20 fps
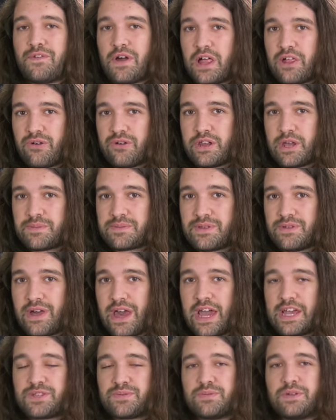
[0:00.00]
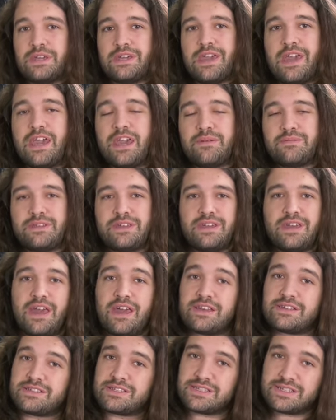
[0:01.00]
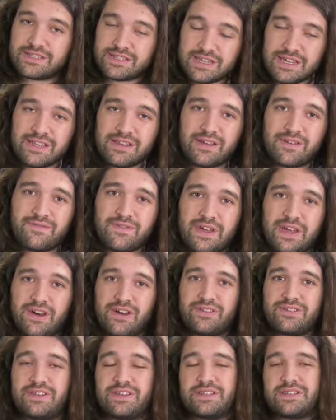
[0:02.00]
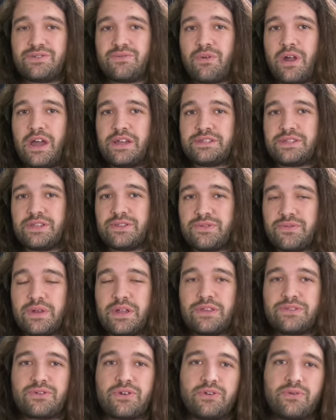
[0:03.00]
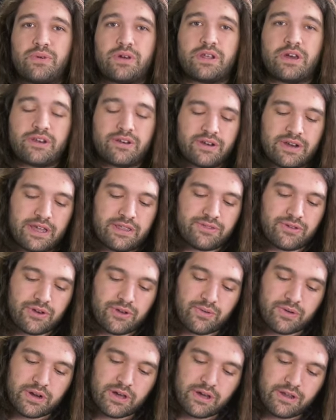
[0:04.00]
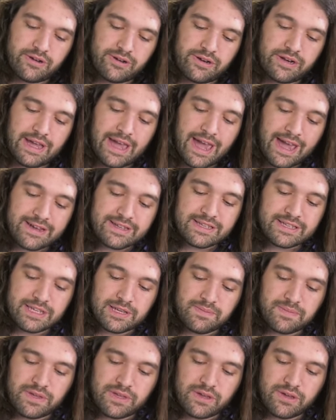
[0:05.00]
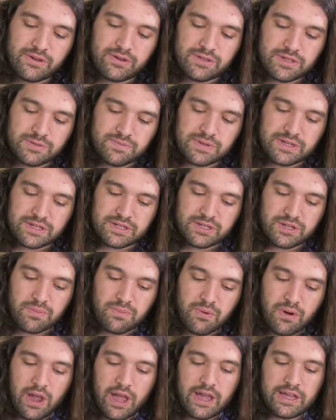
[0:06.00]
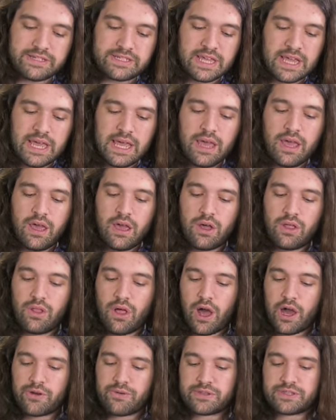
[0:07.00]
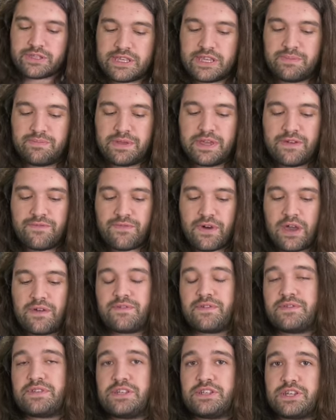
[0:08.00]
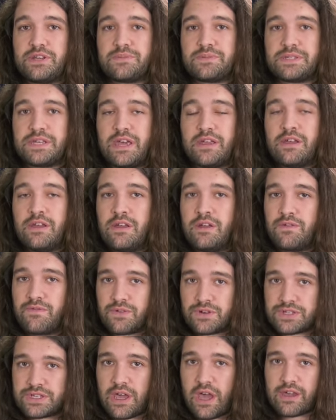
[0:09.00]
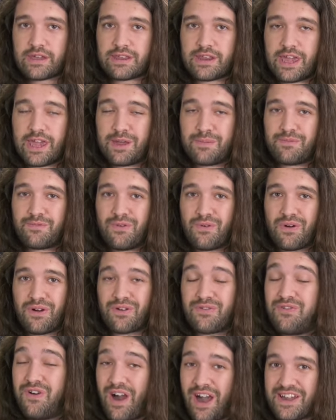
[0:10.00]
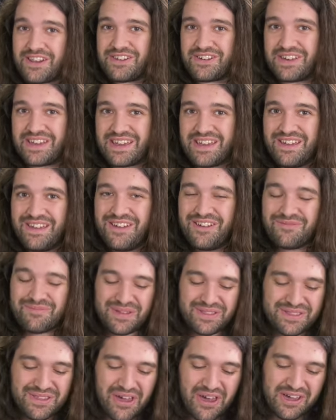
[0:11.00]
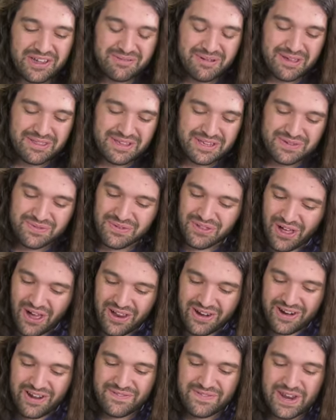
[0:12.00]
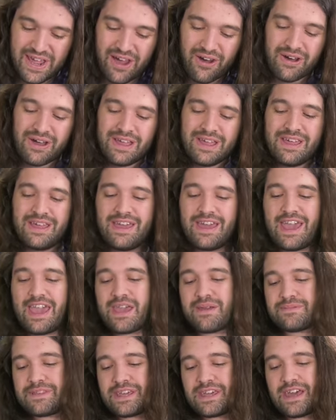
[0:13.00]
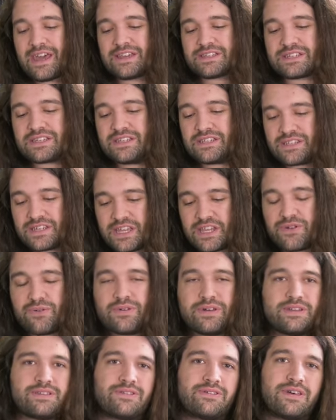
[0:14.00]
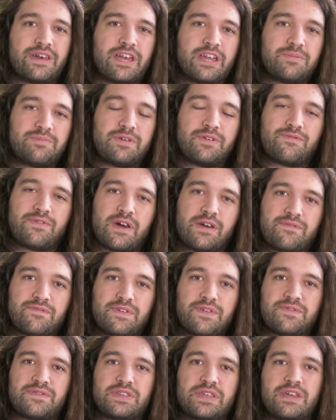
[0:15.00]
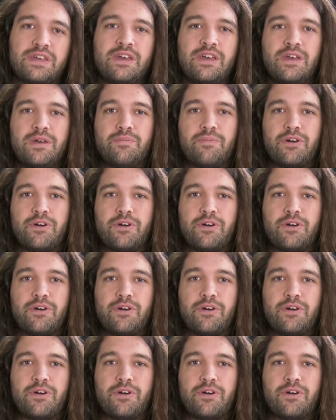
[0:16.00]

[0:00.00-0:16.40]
Following up to last week, AMD has indeed unveiled its Ryzen 3 3100 and 3100X CPUs, big surprise, along the B550 chipset for socket AM4, finally been talking about this for long enough now. AMD has continually delayed B550.